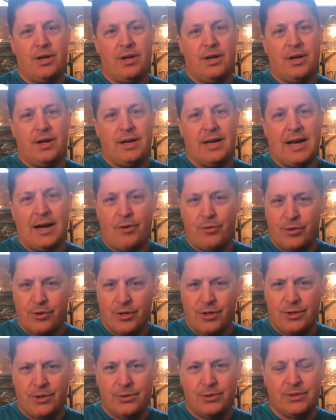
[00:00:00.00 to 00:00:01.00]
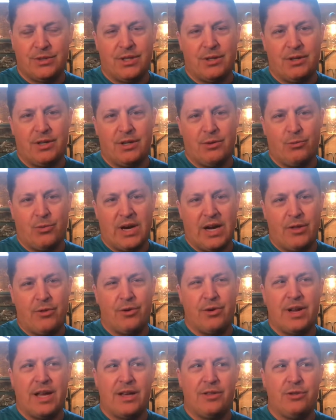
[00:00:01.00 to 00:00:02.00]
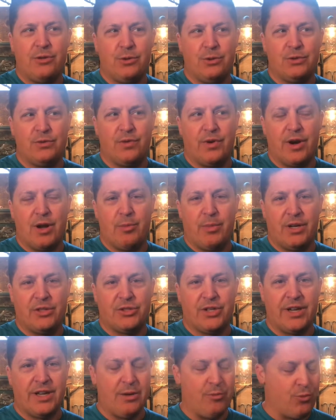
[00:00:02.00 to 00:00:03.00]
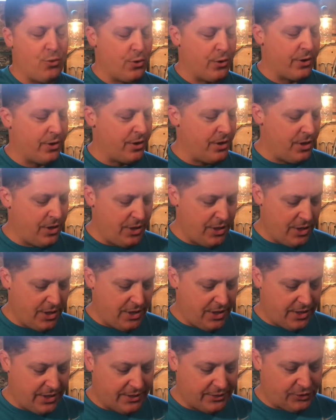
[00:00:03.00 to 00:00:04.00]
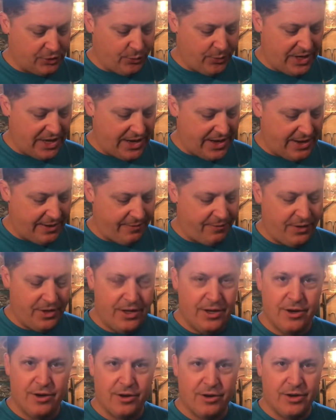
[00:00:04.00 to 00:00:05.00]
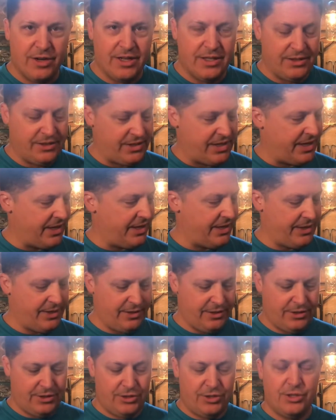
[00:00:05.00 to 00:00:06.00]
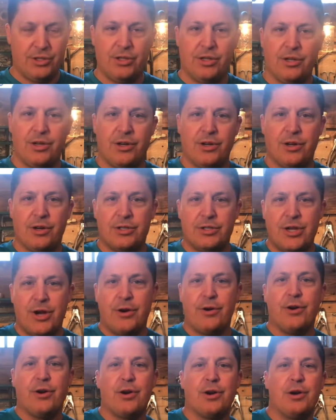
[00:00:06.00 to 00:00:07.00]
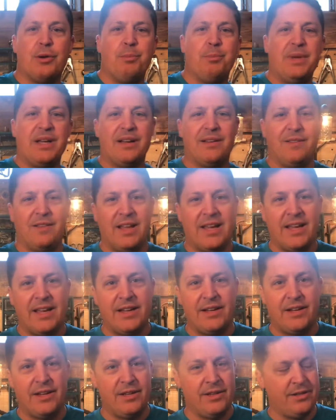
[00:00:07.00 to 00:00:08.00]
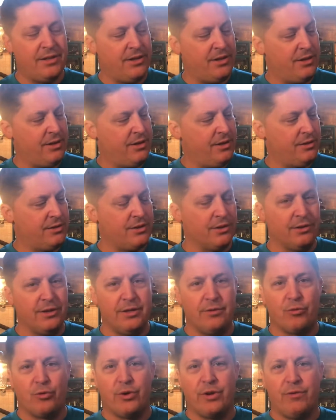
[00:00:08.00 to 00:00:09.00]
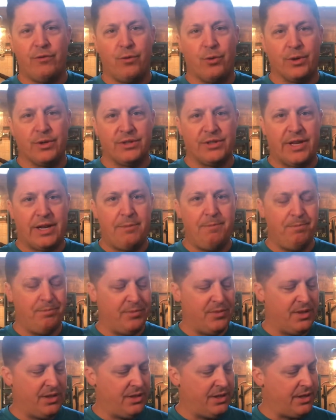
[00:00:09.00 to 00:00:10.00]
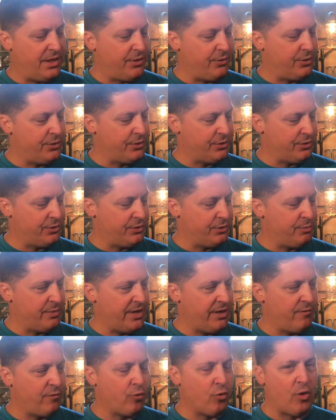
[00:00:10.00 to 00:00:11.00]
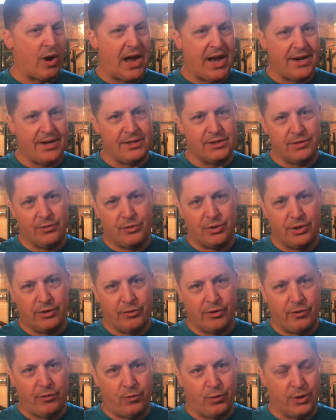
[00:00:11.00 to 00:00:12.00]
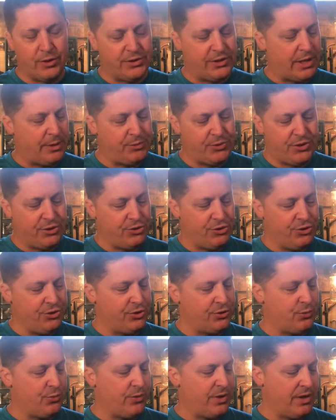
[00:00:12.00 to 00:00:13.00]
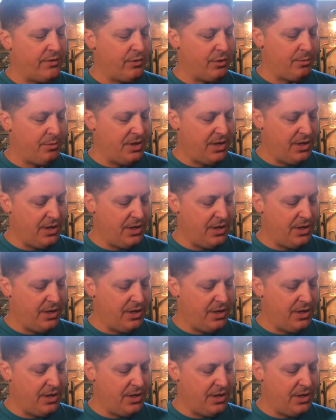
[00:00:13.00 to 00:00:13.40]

how they're used and why they're not used very much anymore. So what I have here is a Tucker McLean delivery forceps. Now there's many varieties of delivery forceps. This is just one of them.